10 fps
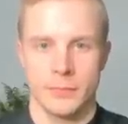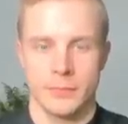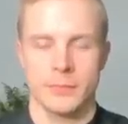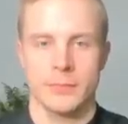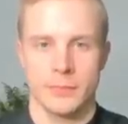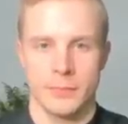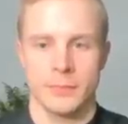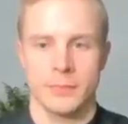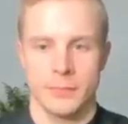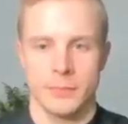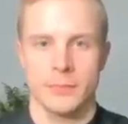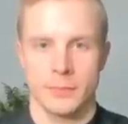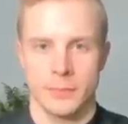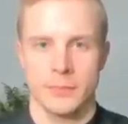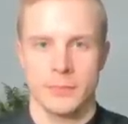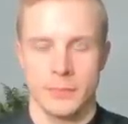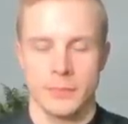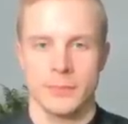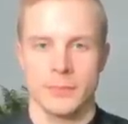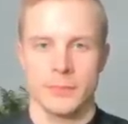
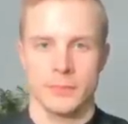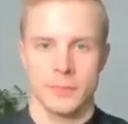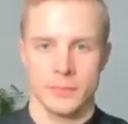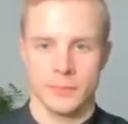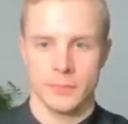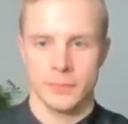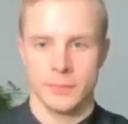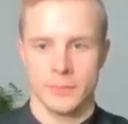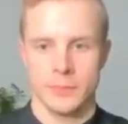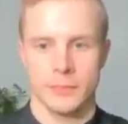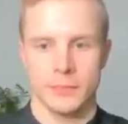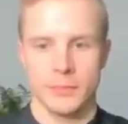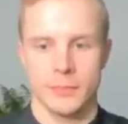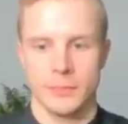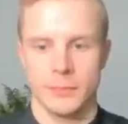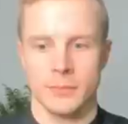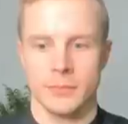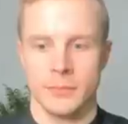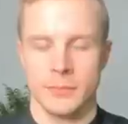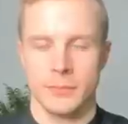
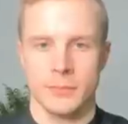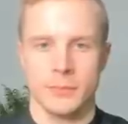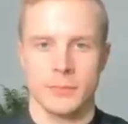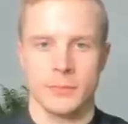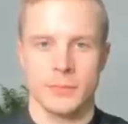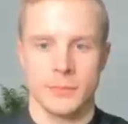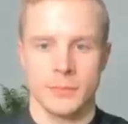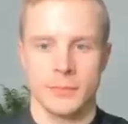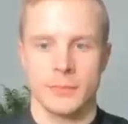No words are spoken by the person on screen.